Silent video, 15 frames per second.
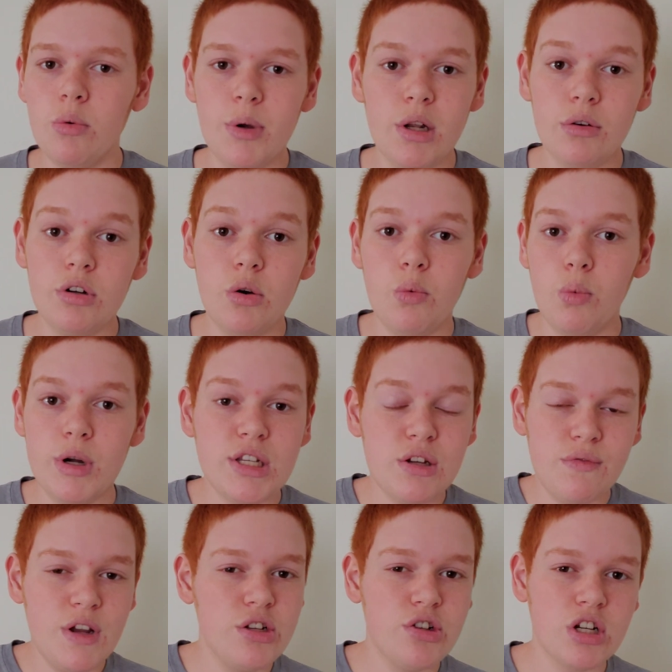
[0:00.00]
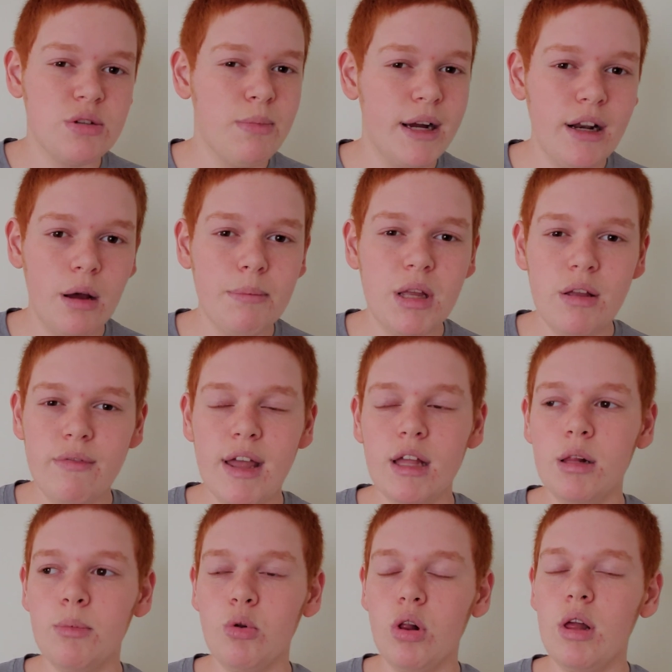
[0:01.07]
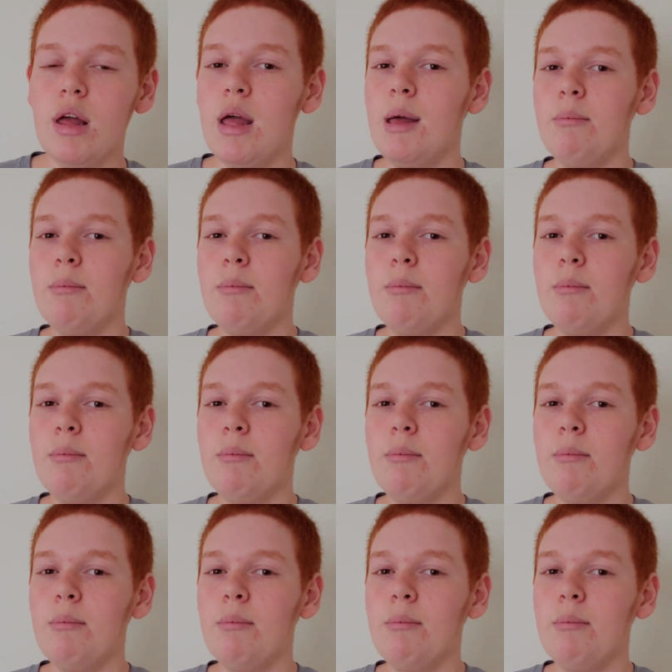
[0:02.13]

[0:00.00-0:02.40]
We don't know which features might not be available,